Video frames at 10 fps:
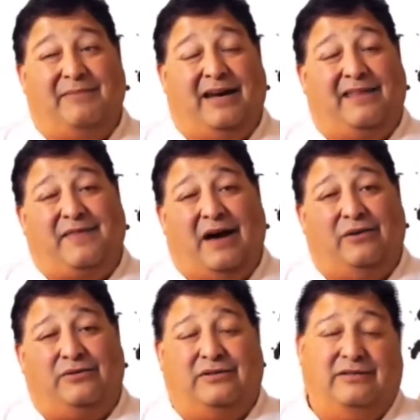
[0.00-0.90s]

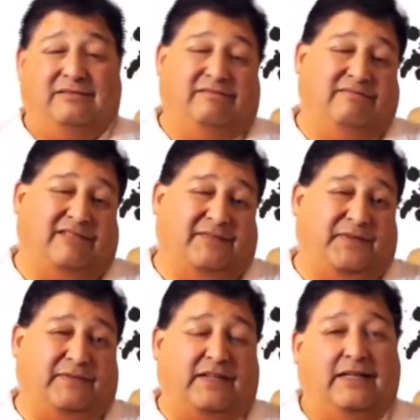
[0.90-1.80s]
um, I'm just in front
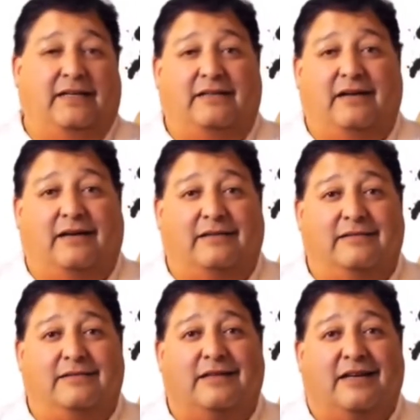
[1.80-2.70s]
of, again, in front of
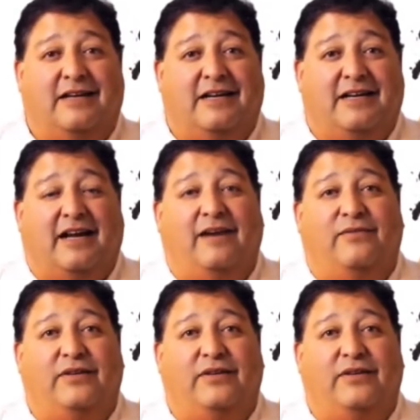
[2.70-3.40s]
9,000 people,